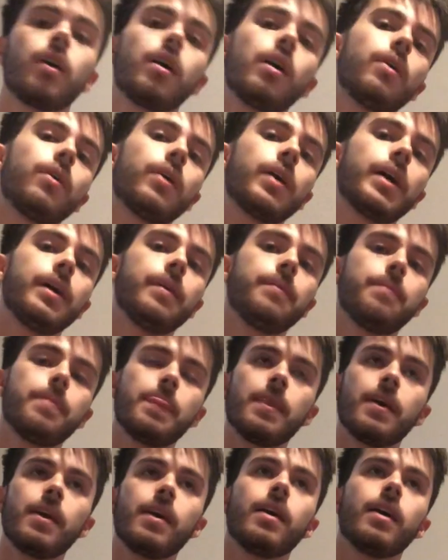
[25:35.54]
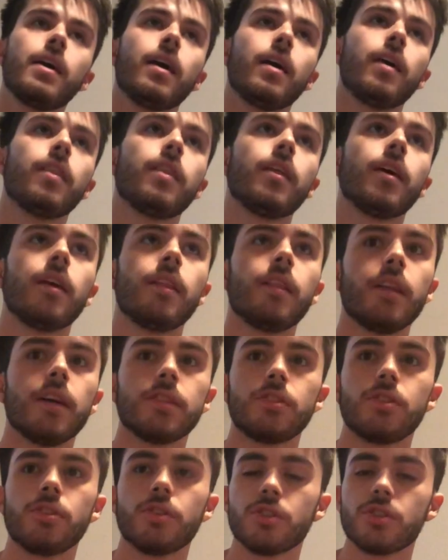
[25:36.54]
Okay, and then
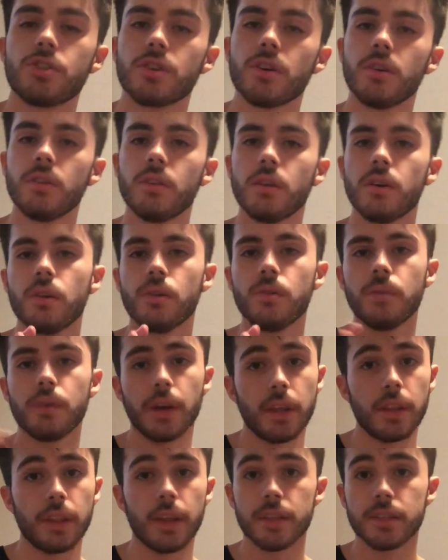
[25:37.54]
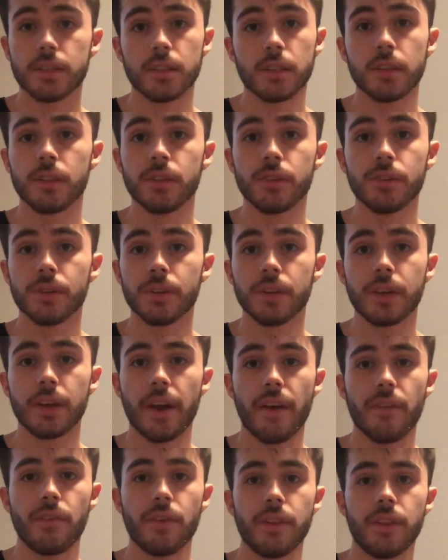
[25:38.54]
that's your solo, and that's literally
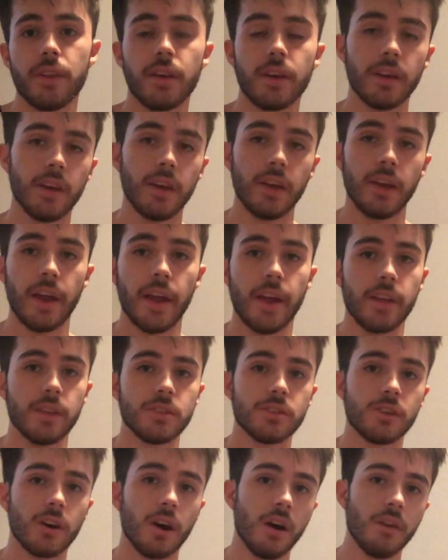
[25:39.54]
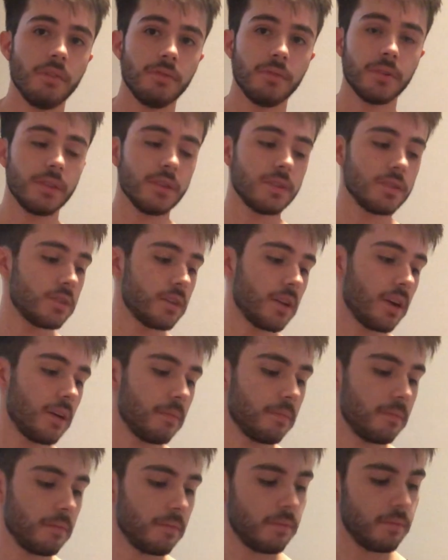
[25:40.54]
everything. It ends off with the same.